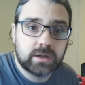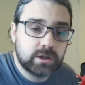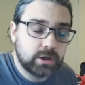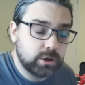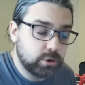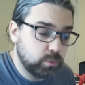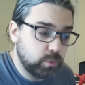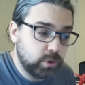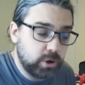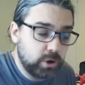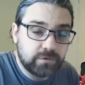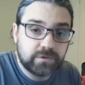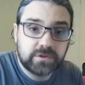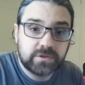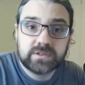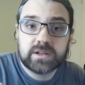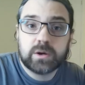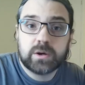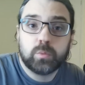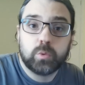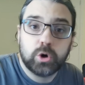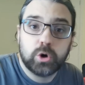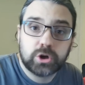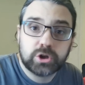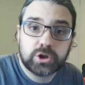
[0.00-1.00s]
Uh, we often
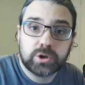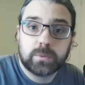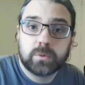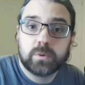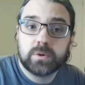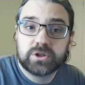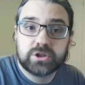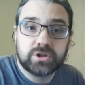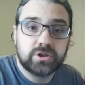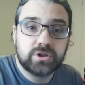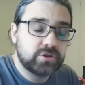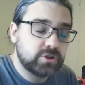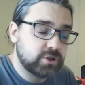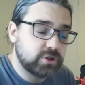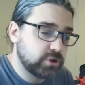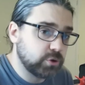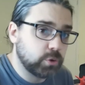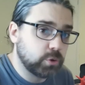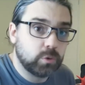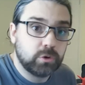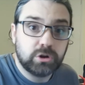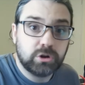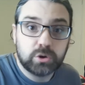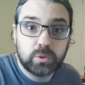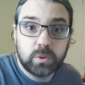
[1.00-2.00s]
set workshop questions,
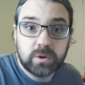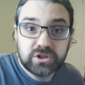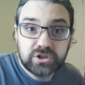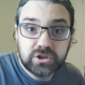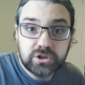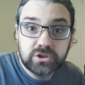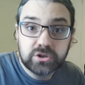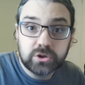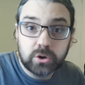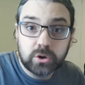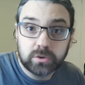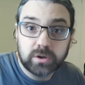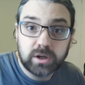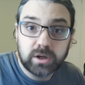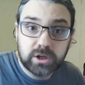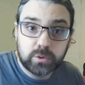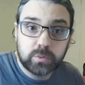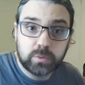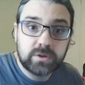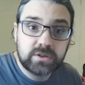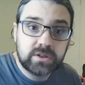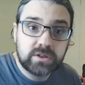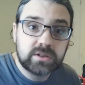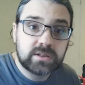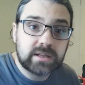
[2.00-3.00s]
tutorial questions, online
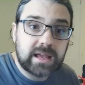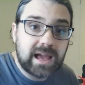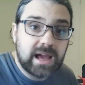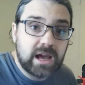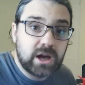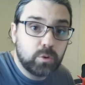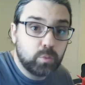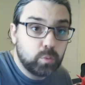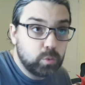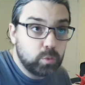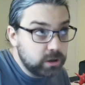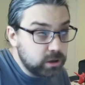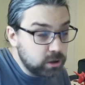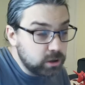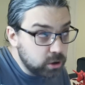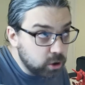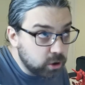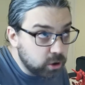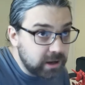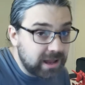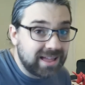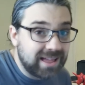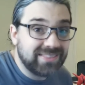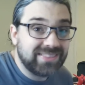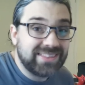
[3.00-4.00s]
quizzes, and we
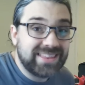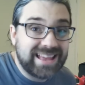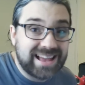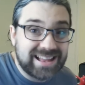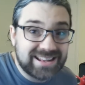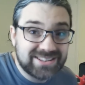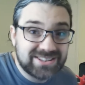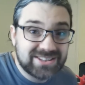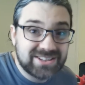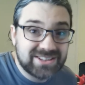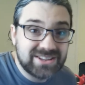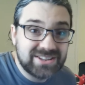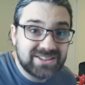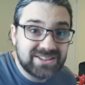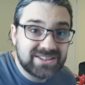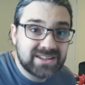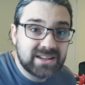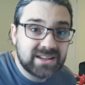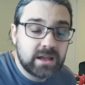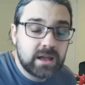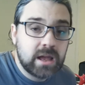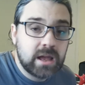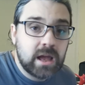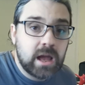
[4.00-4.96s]
look at the answers.